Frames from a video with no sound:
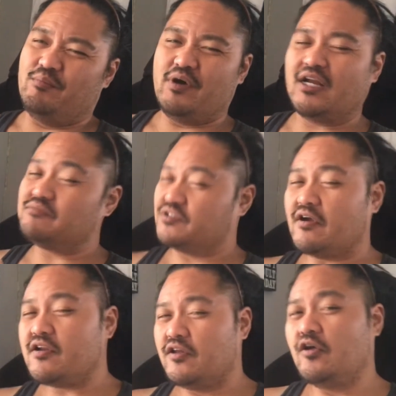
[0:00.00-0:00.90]
But I'm
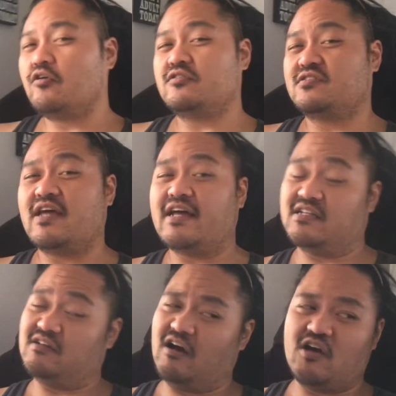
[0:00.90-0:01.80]
starting to notice
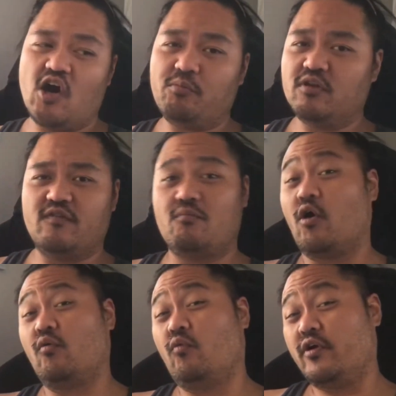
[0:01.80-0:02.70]
that a couple of them
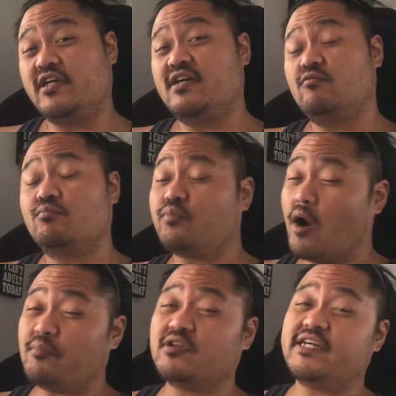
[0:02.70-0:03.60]
aren't working
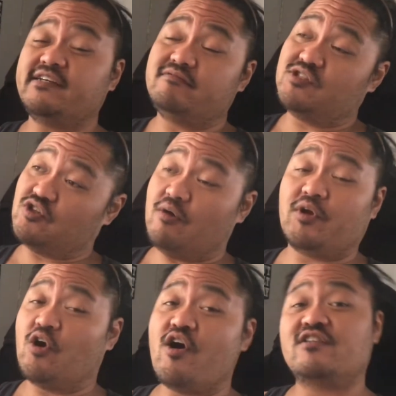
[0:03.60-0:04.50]
properly, so I'm
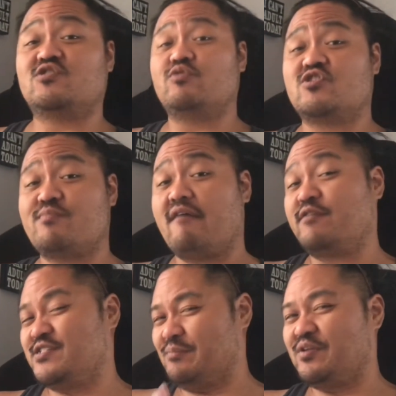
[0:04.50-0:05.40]
gonna go ahead and switch them out
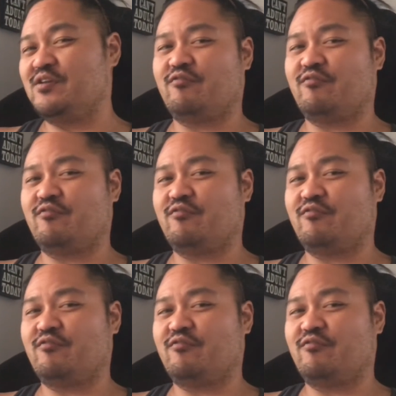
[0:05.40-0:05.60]
for something